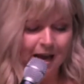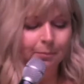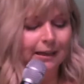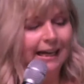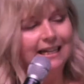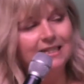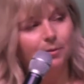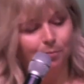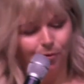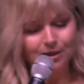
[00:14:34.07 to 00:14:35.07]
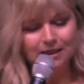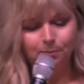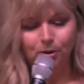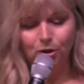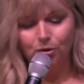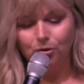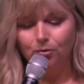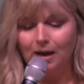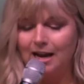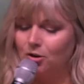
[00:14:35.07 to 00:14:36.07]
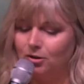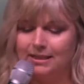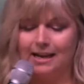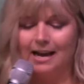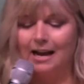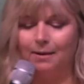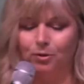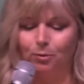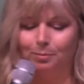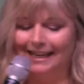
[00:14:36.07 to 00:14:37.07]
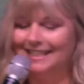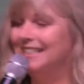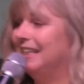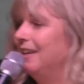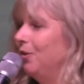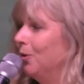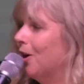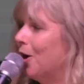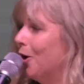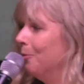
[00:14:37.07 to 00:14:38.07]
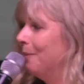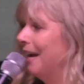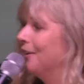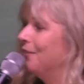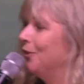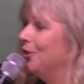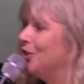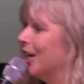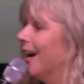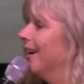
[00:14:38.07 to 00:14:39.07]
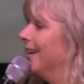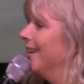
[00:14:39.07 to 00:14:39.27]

Plans to prosper you and not to harm you. Plans to give you a hope and a future."